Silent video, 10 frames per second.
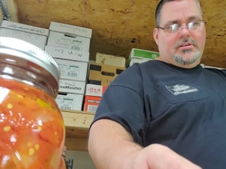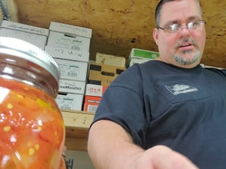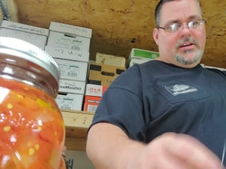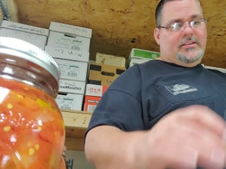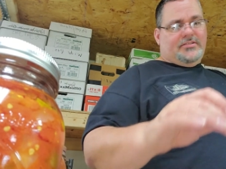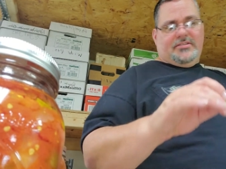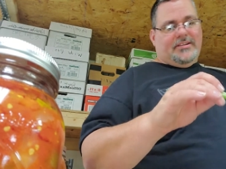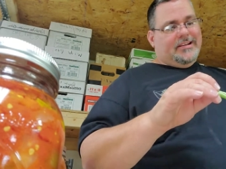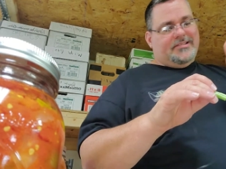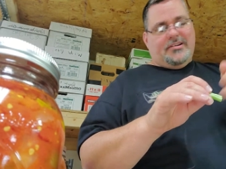and it's just
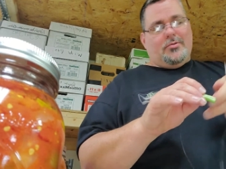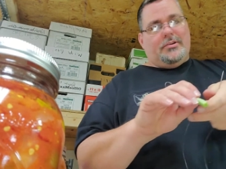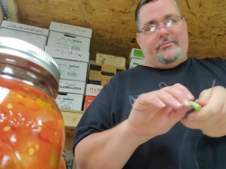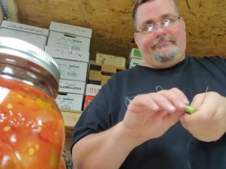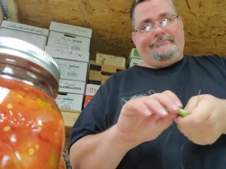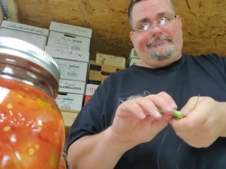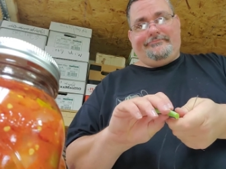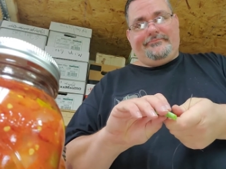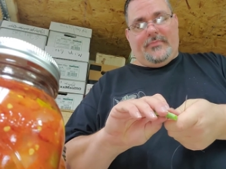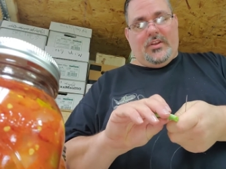like sewing,
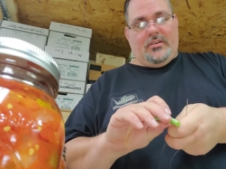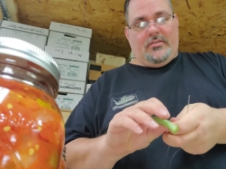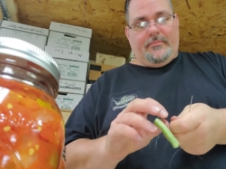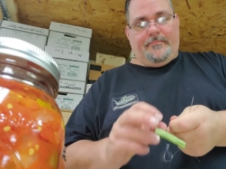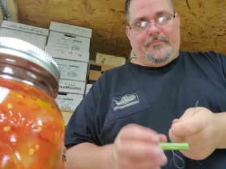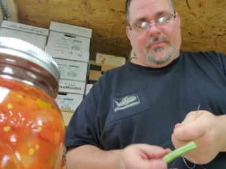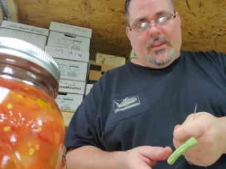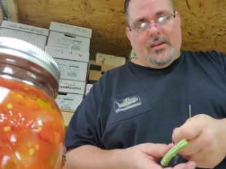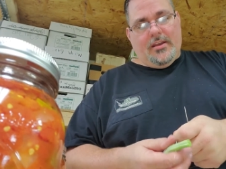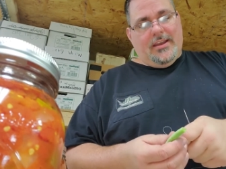you know.
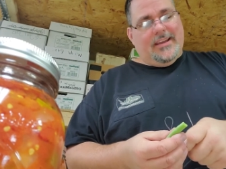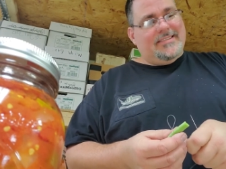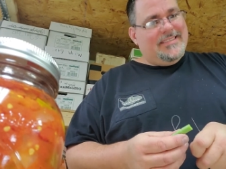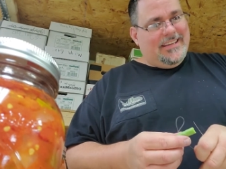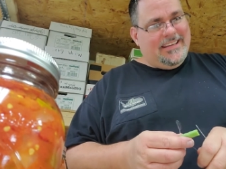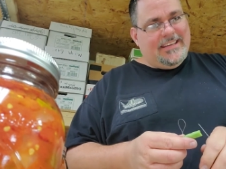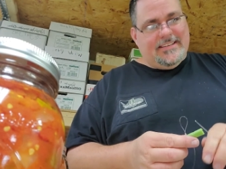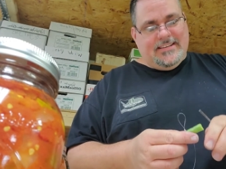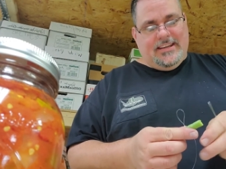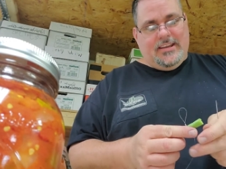It's
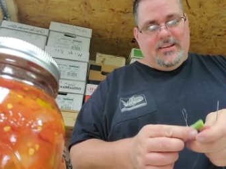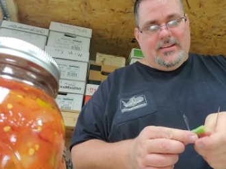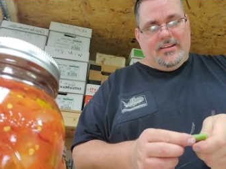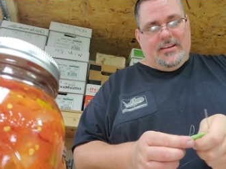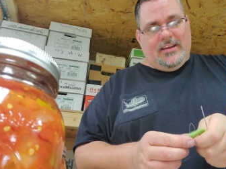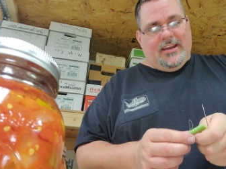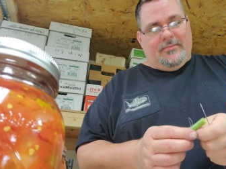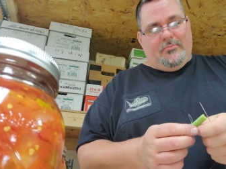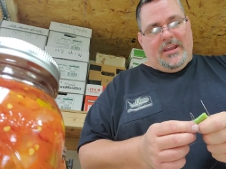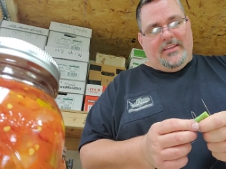easy,
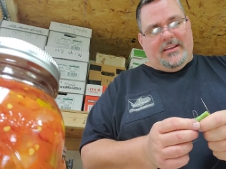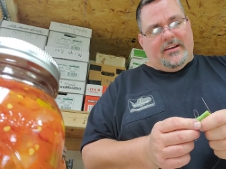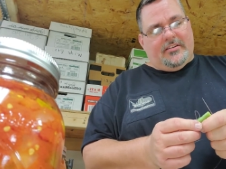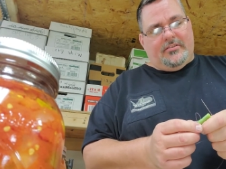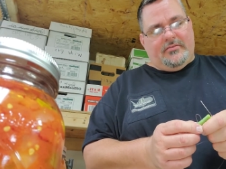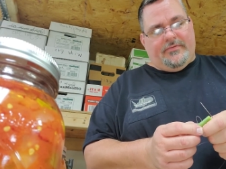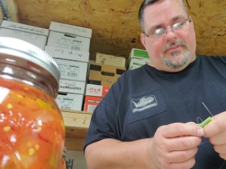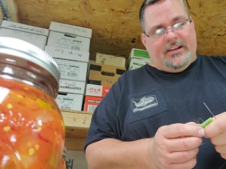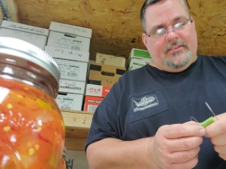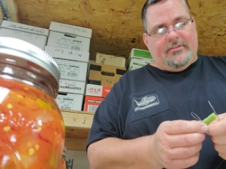and man, they got a good
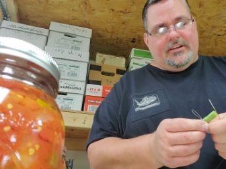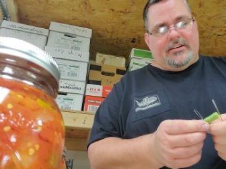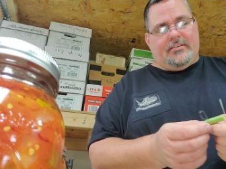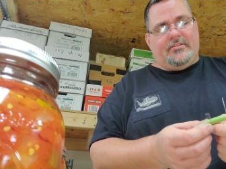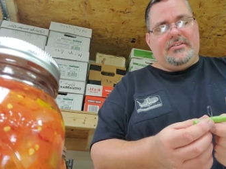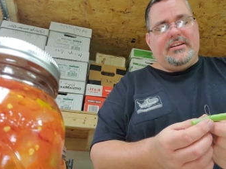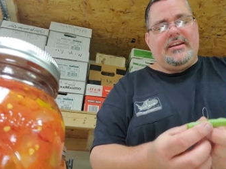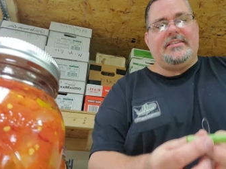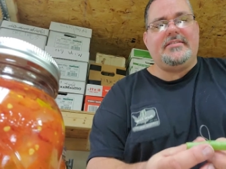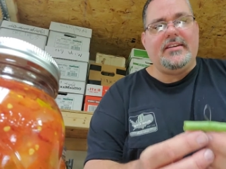flavor, they got a good
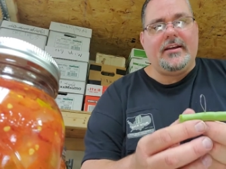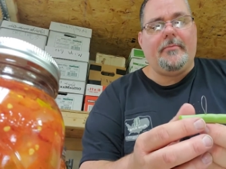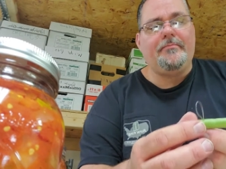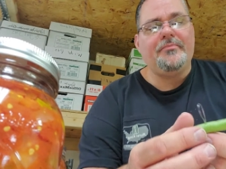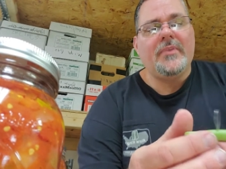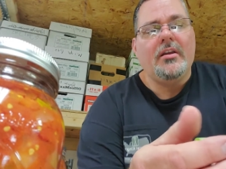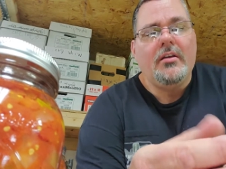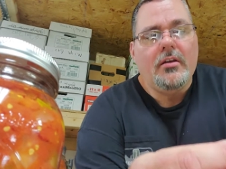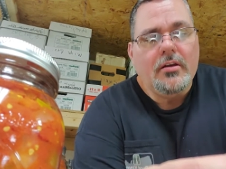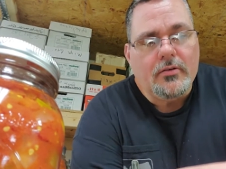taste. Now
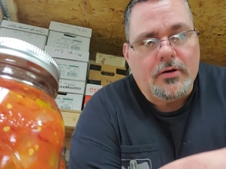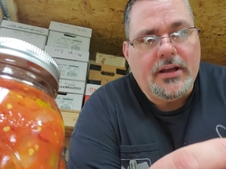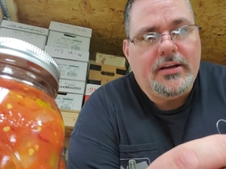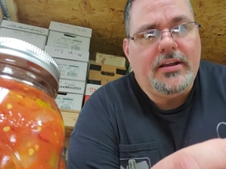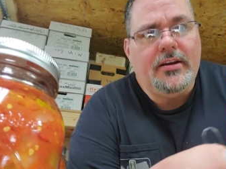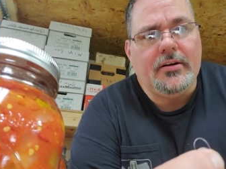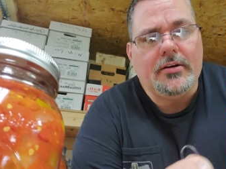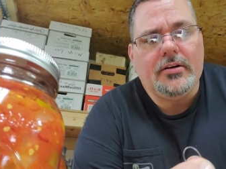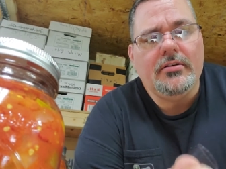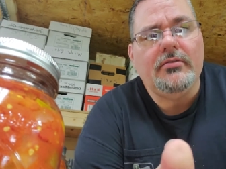right
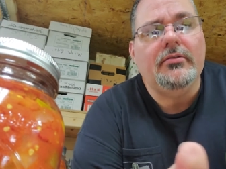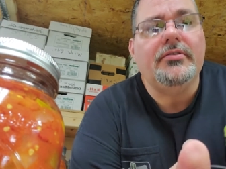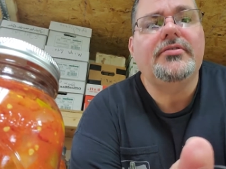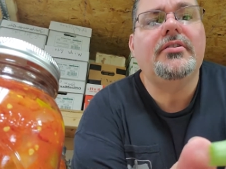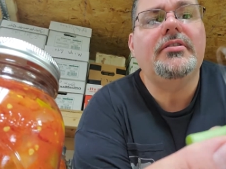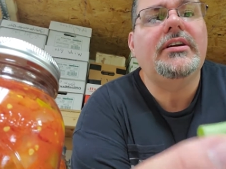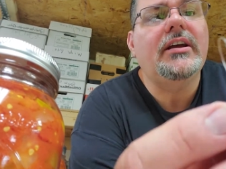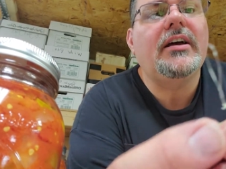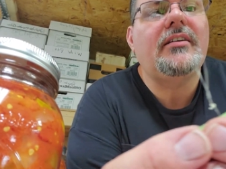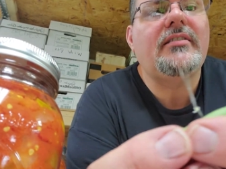here, I'll show you
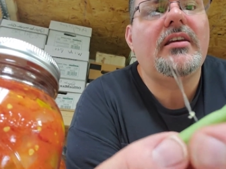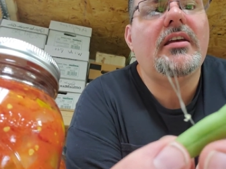guys